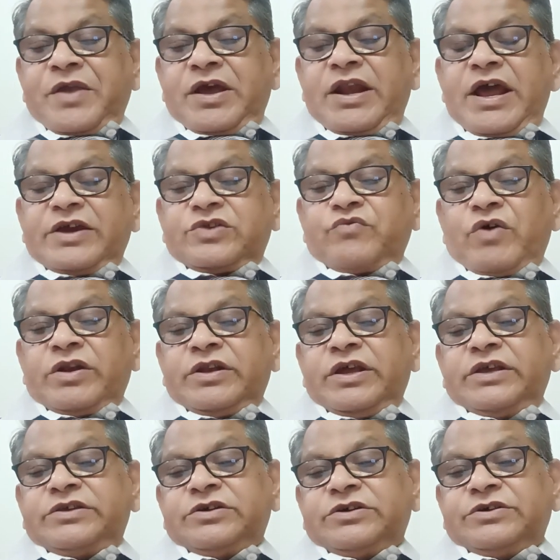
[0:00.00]
Next one
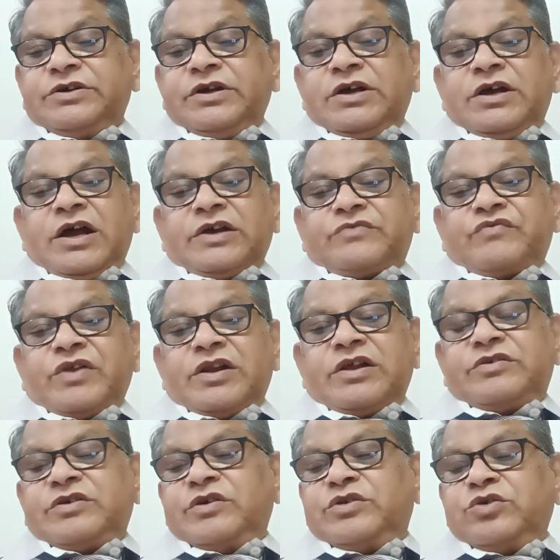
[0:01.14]
is actual
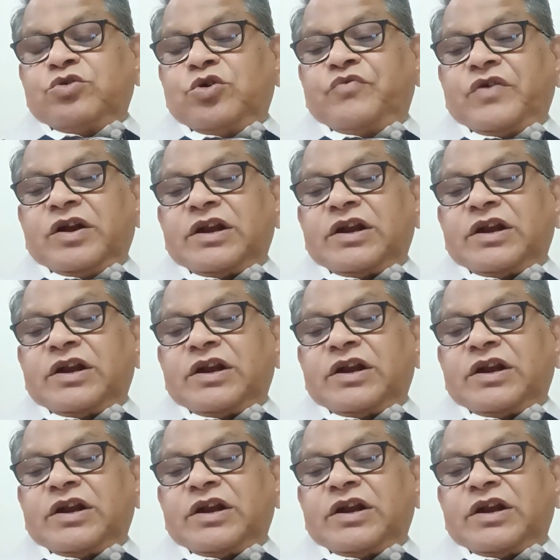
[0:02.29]
to no fault